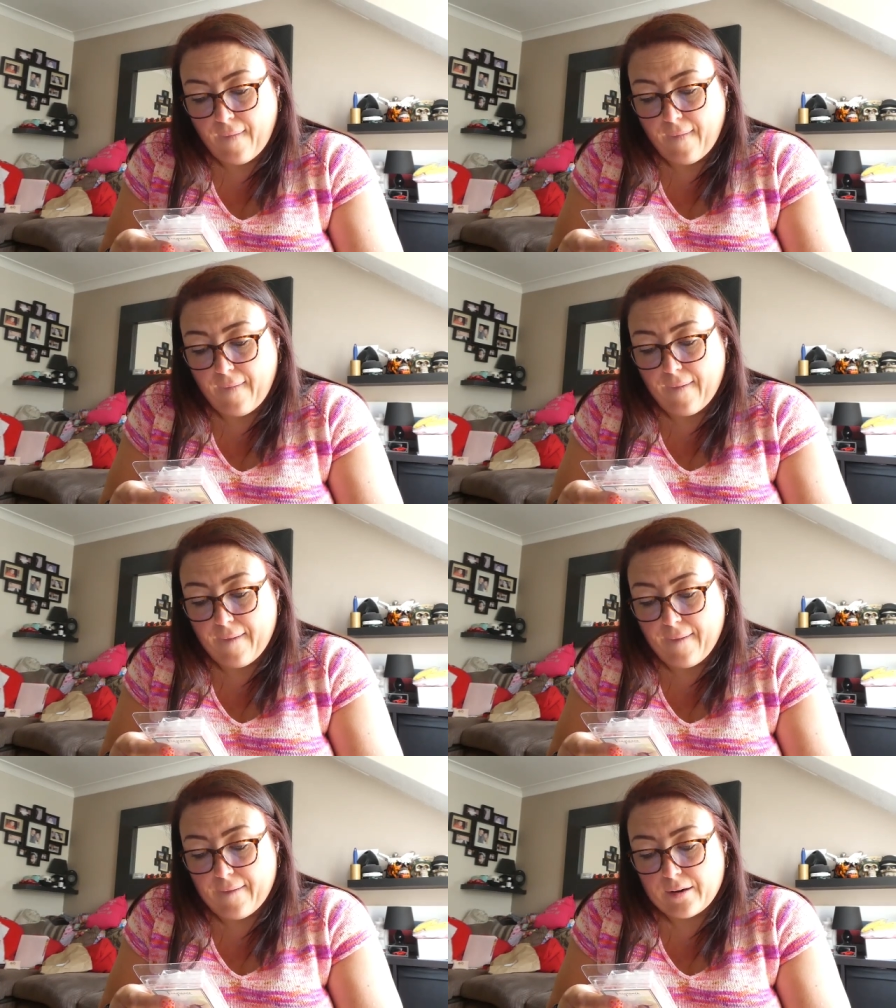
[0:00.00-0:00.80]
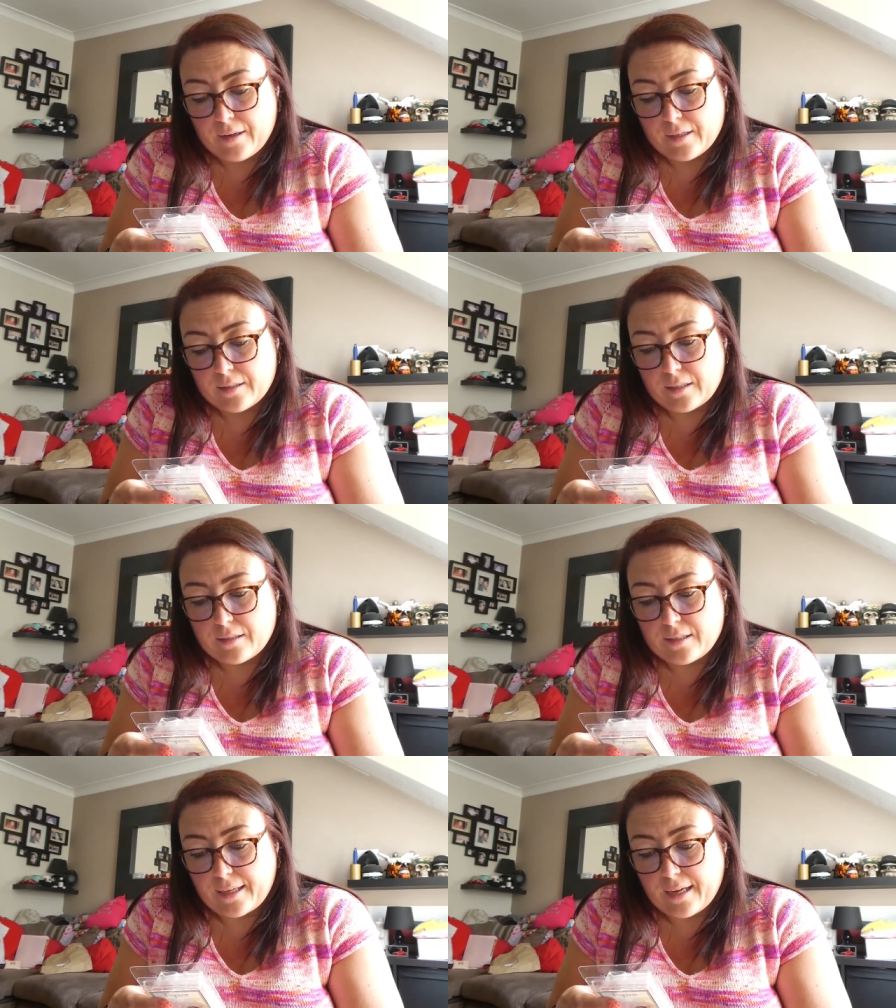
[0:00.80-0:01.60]
Yeah,
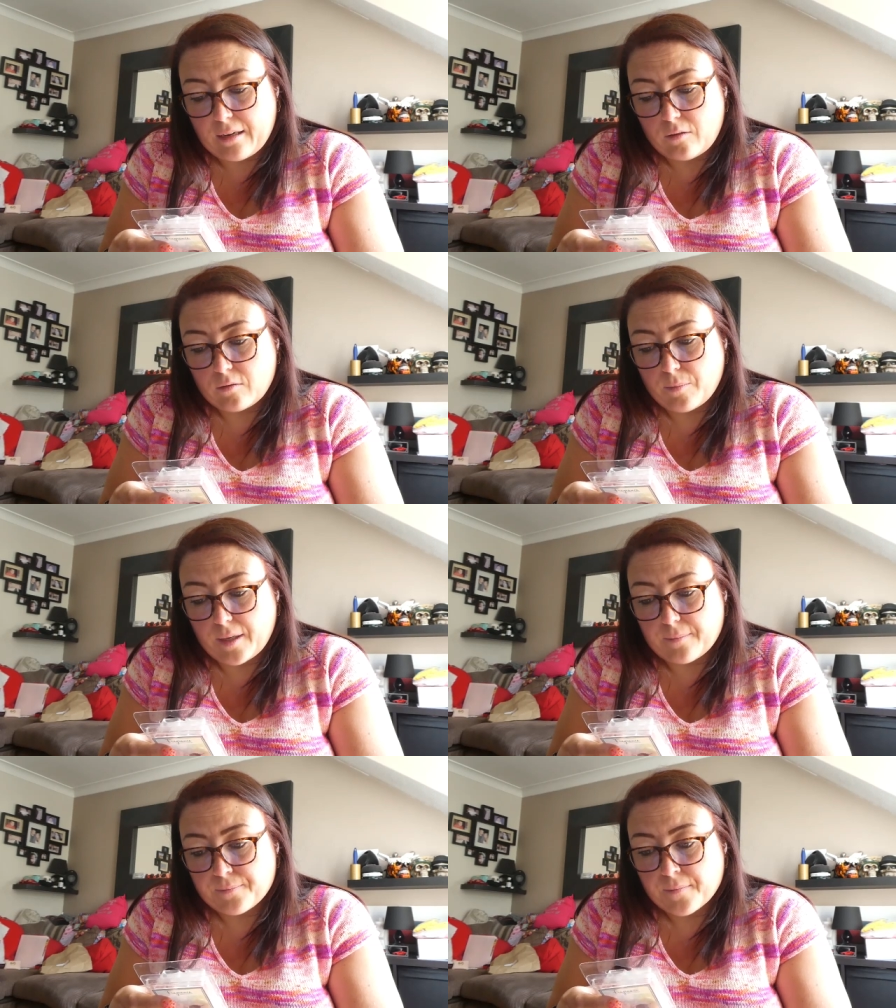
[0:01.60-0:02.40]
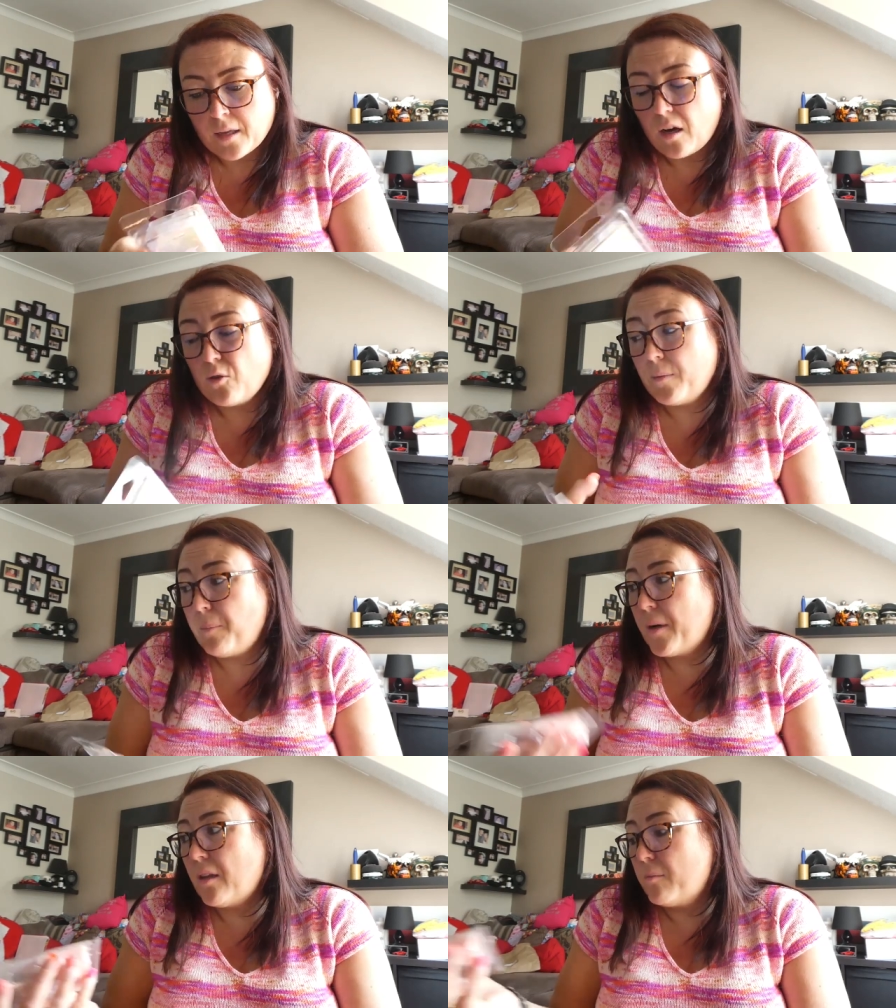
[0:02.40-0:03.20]
doesn't say how long, but I
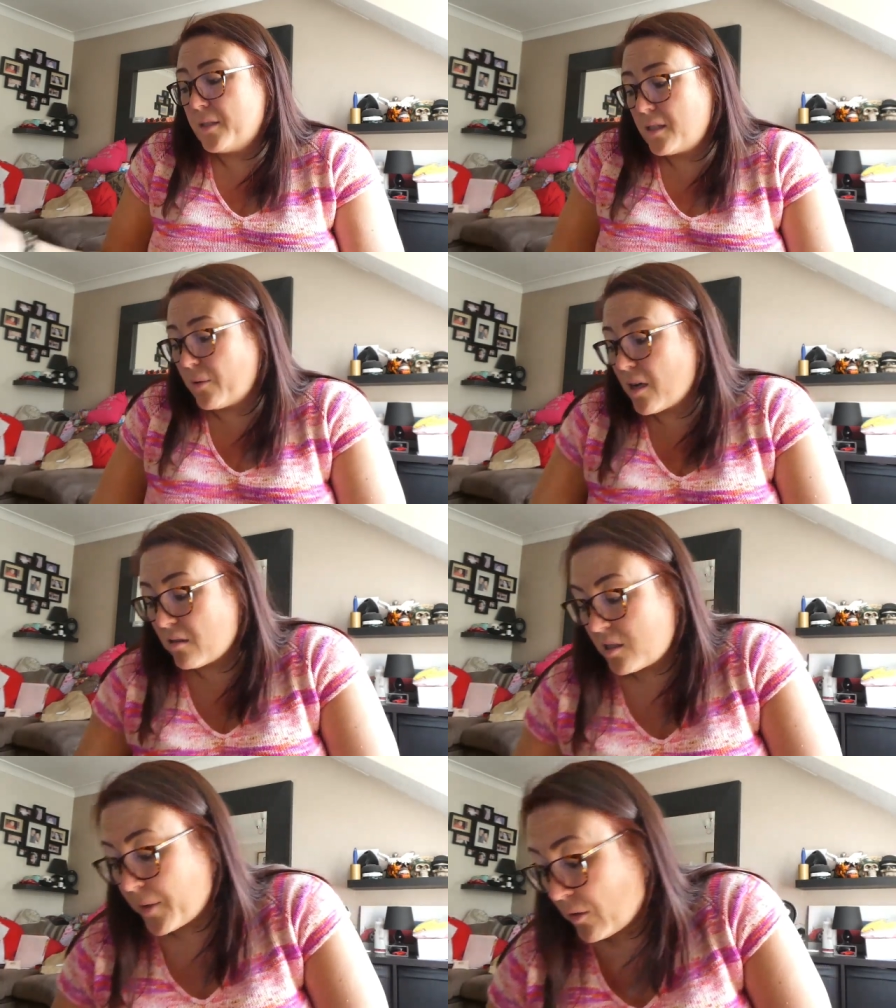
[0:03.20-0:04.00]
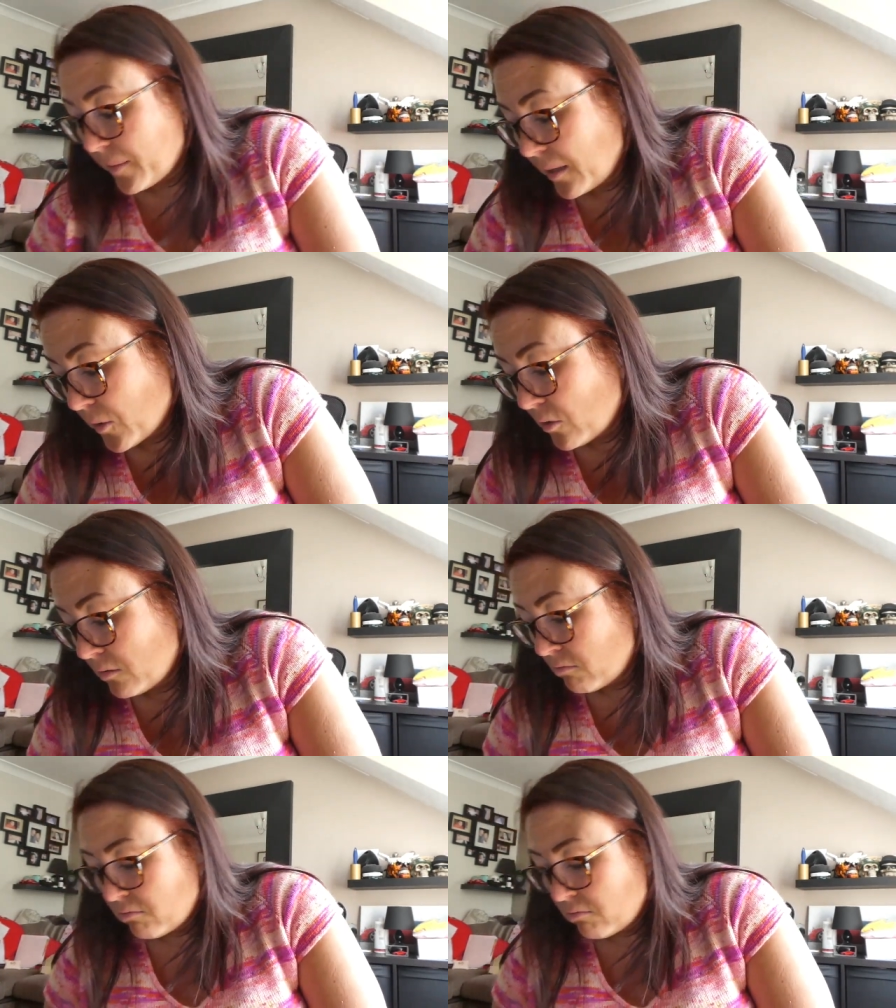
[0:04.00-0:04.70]
normally burn them until I can't smell them anymore.